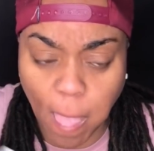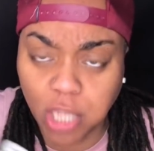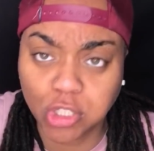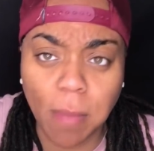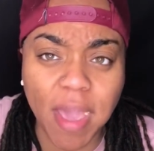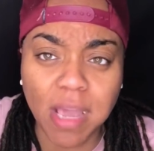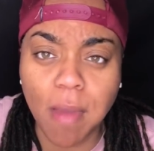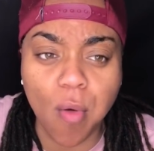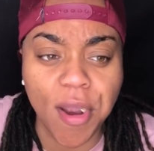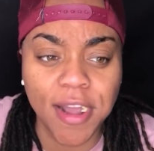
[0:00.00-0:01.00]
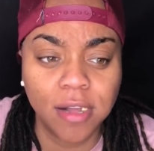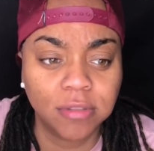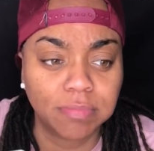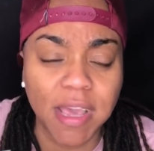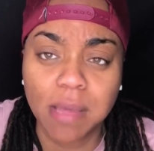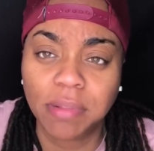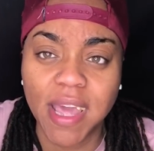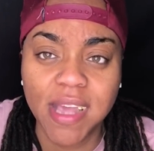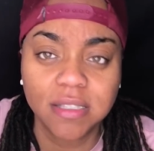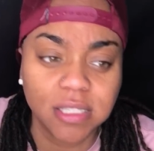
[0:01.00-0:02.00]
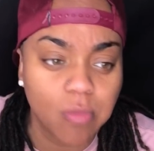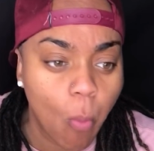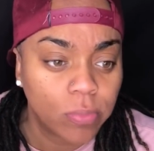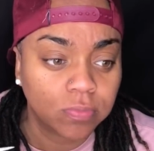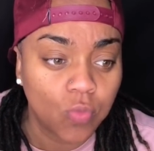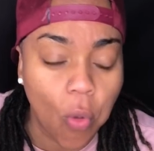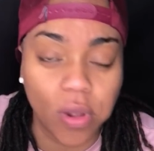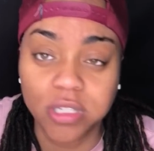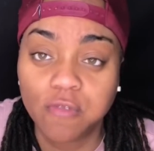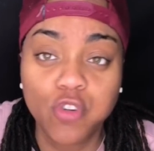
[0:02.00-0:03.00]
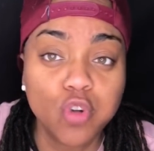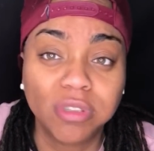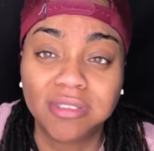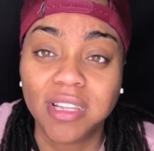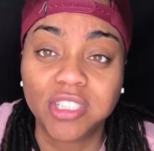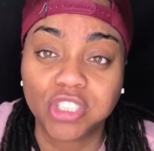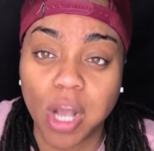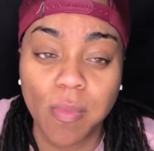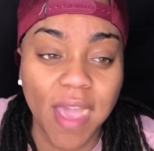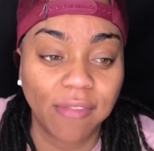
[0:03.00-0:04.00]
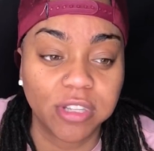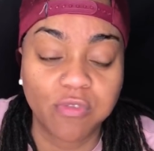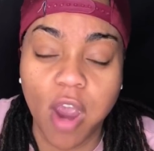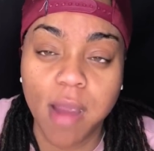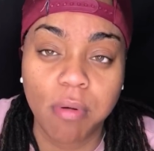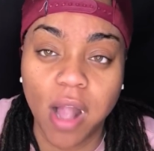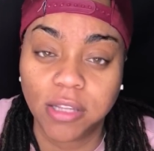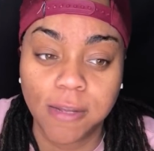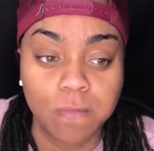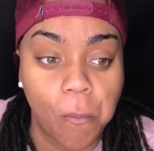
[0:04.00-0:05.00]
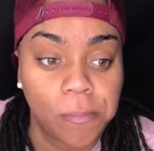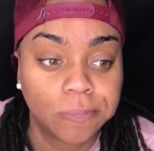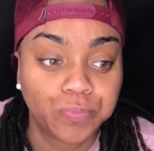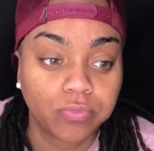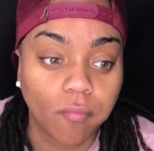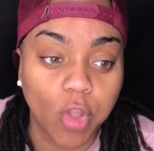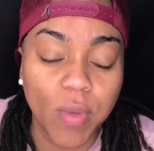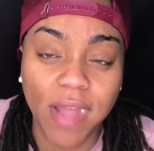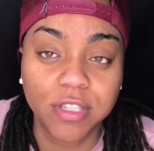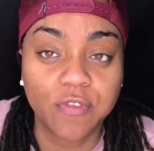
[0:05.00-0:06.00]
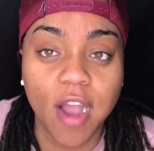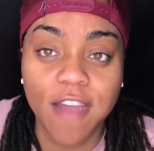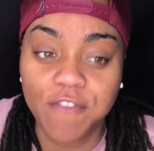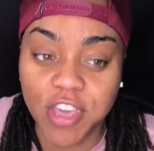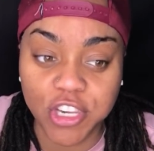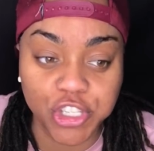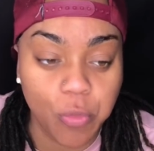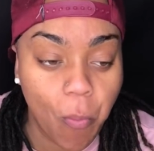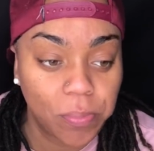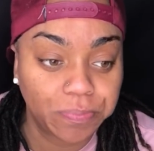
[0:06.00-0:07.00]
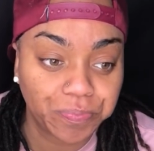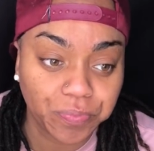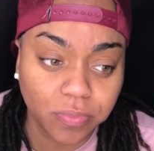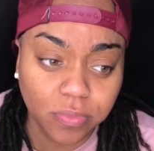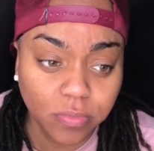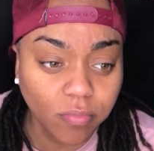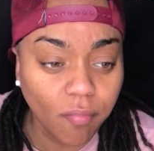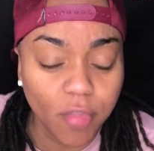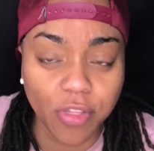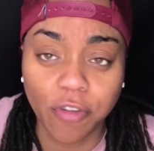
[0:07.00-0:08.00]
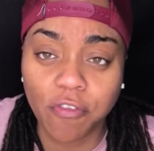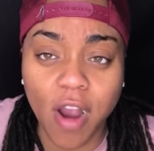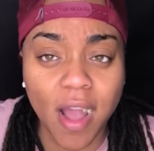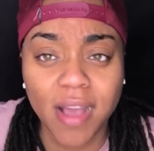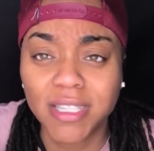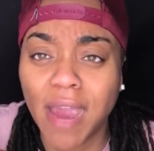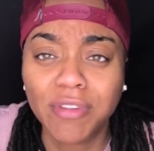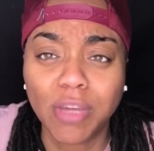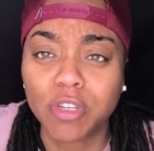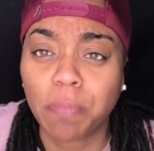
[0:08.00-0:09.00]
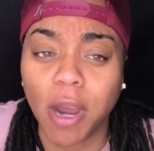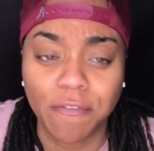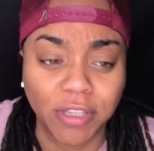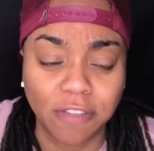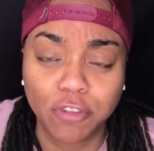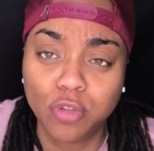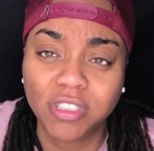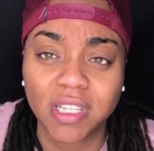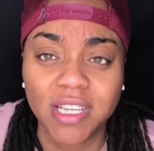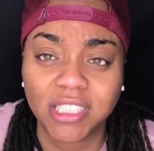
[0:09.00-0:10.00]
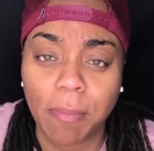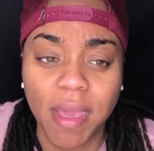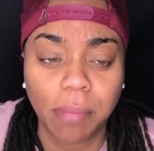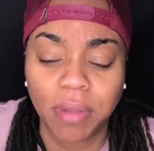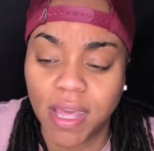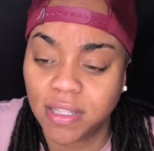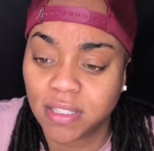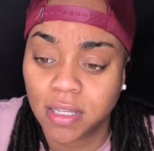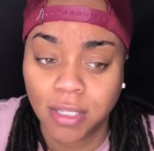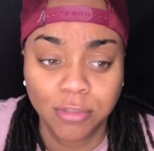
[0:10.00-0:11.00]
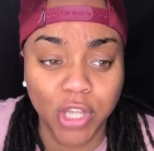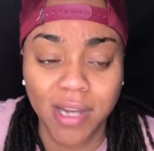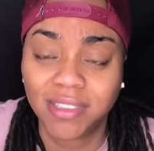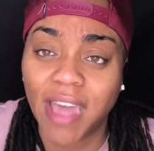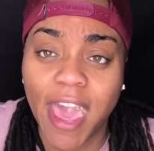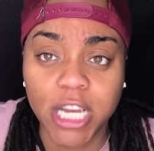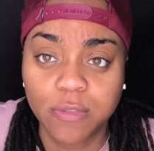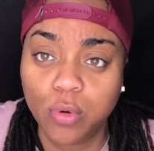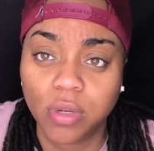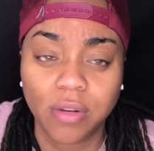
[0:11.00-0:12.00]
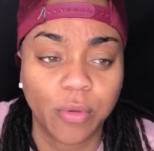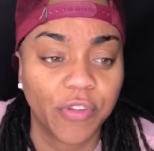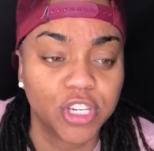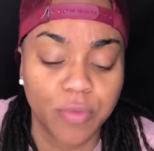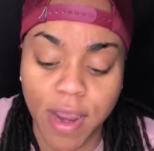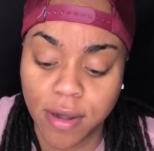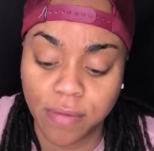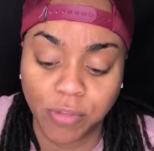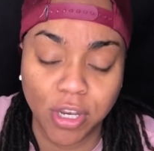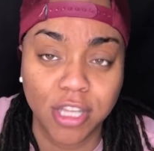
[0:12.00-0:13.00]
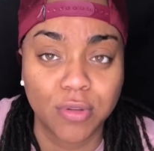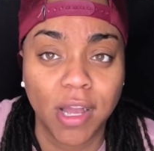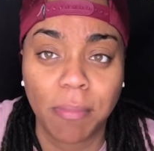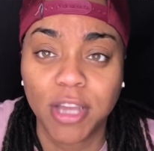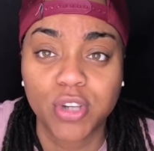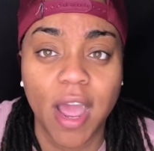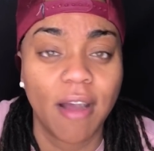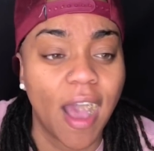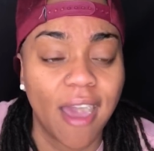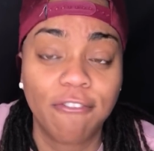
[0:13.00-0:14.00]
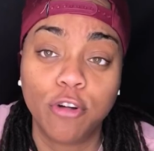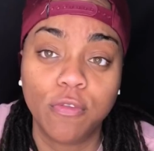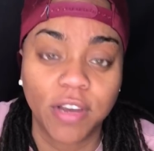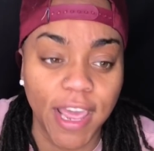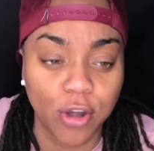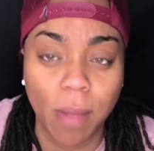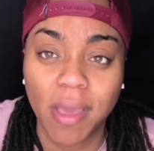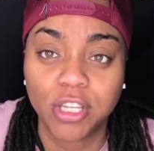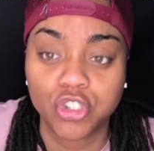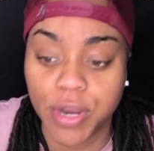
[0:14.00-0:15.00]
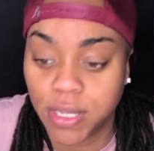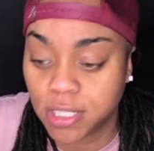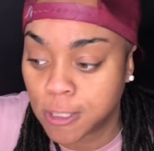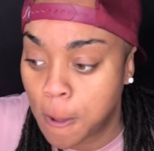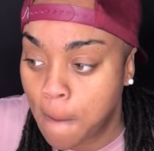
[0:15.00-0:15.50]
So I'm making my rounds, making plates, because the food was delicious, y'all. We had this fried broccoli, we had this fried fish, the fries, everything was perfect. The food was delicious. I'm making plates, trying to stash food in the refrigerator, you know, so I can make sure I have food for later. I'm making drinks,